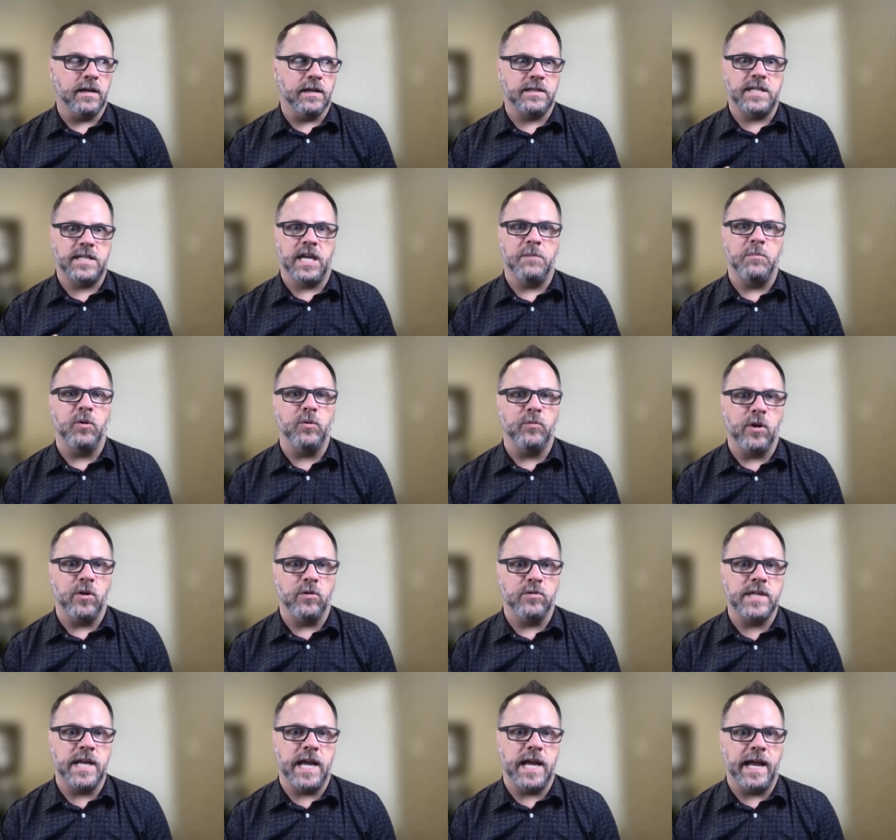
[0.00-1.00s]
table row
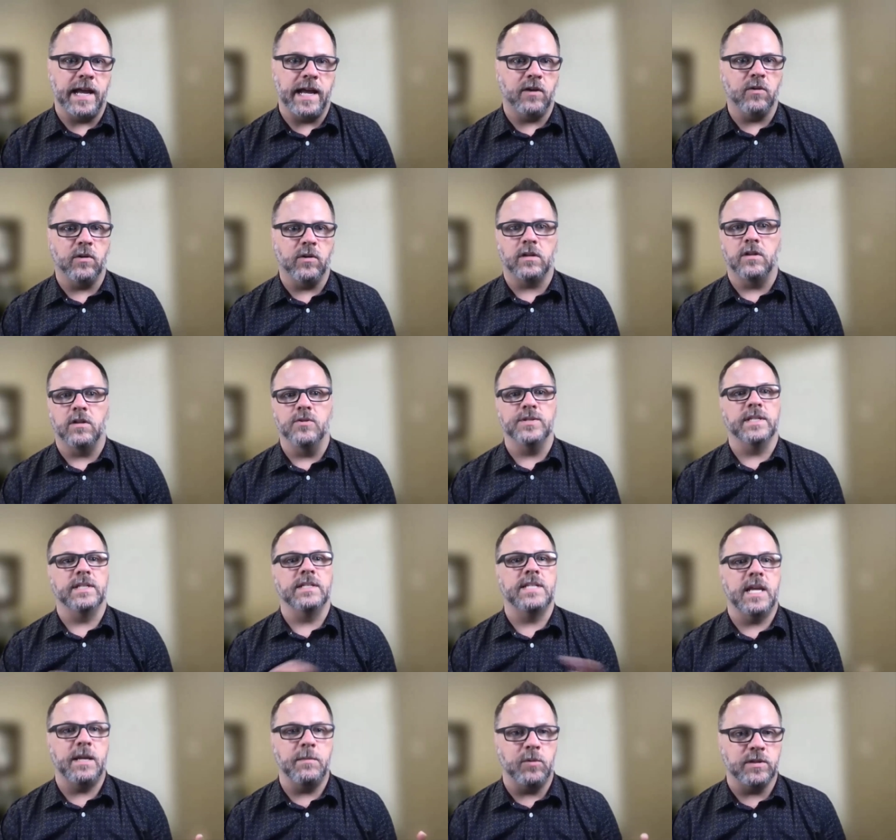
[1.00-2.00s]
tag or a closing
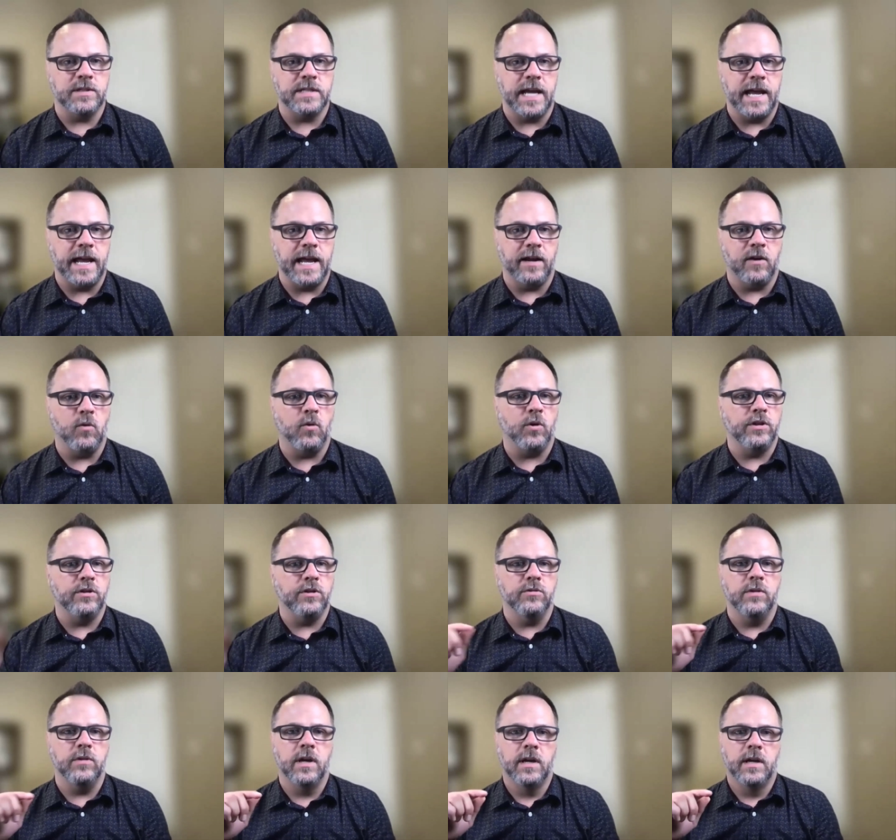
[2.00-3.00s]
table tag, or
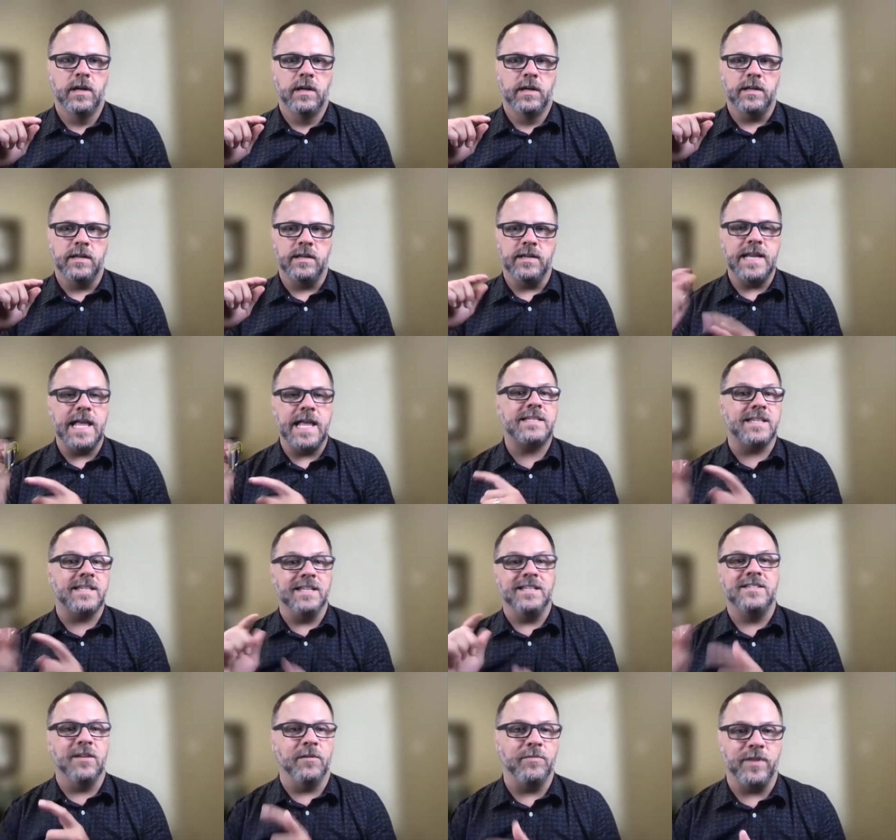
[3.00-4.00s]
you
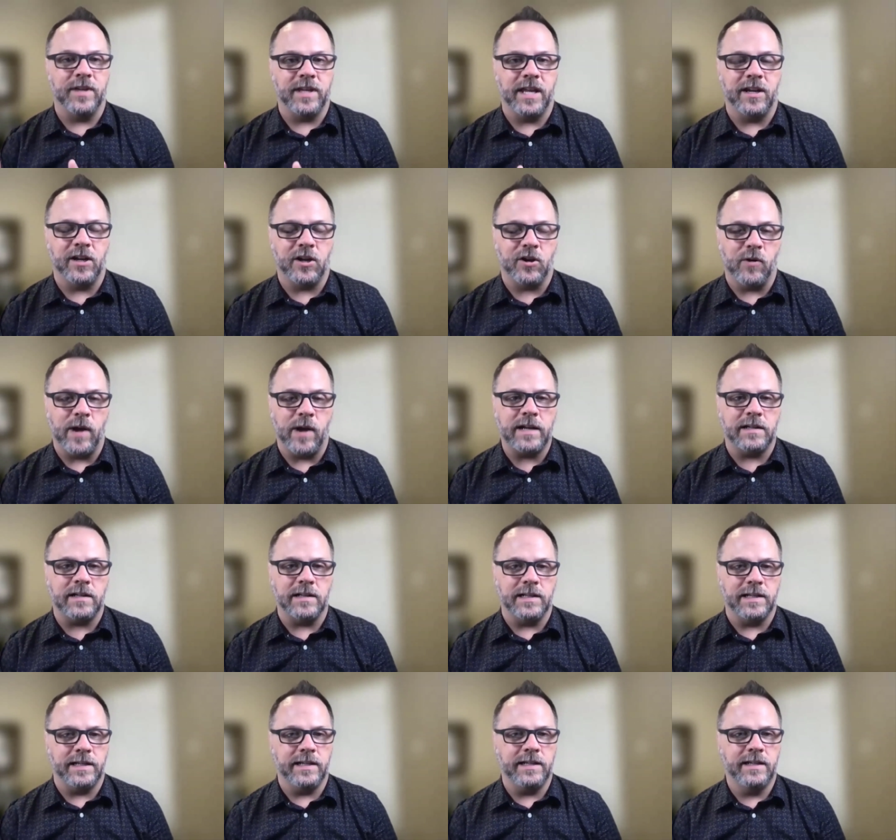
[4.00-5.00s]
nested something
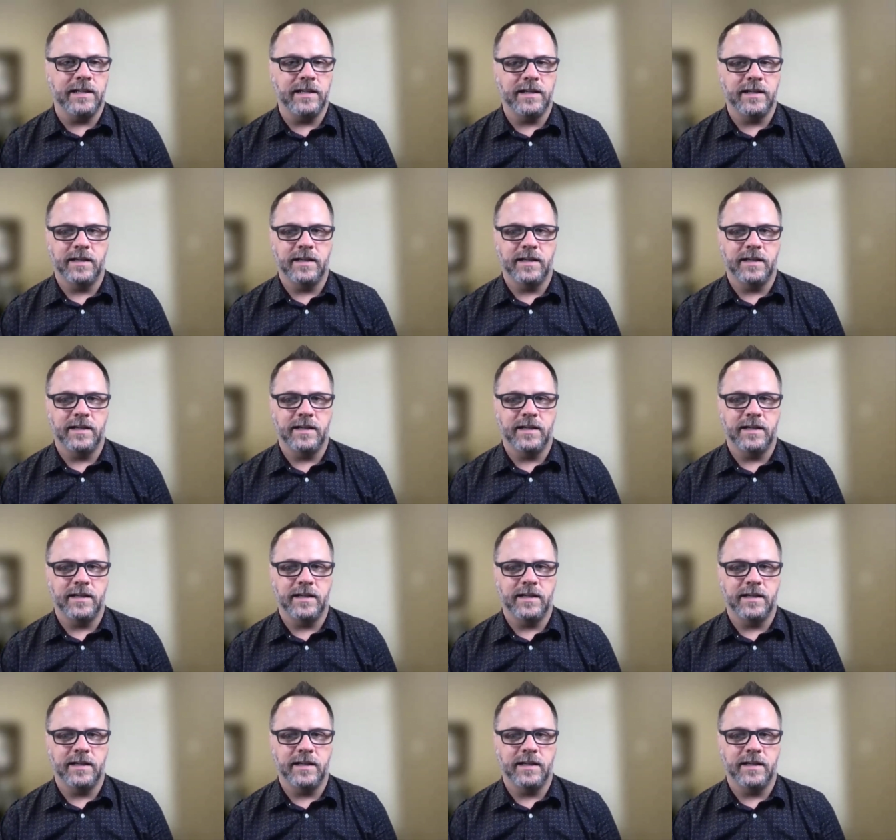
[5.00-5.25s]
incorrectly,